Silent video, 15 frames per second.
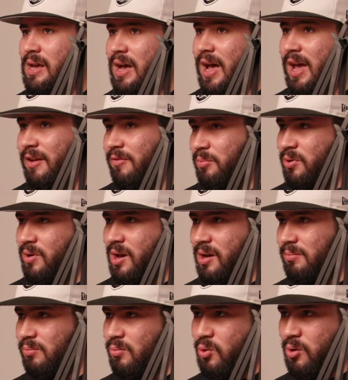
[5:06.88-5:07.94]
I have put
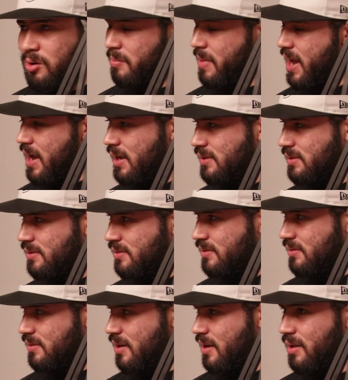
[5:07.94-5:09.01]
on more mass
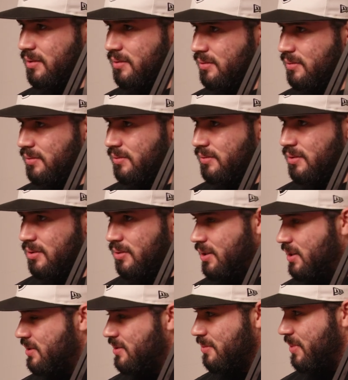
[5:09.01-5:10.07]
on the
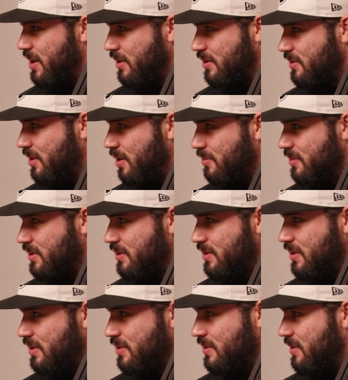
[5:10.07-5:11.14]
least amount of
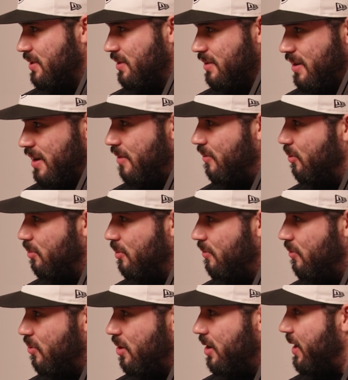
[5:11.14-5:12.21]
substances than ever
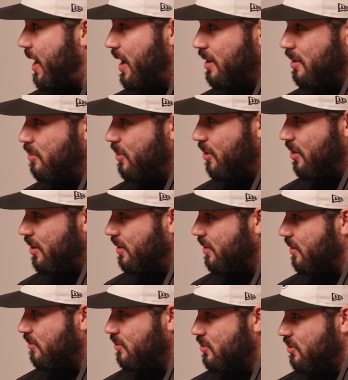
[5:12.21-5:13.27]
before in any period
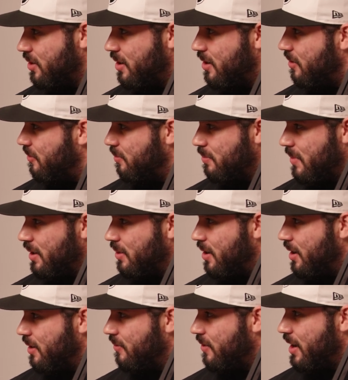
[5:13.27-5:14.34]
of my life.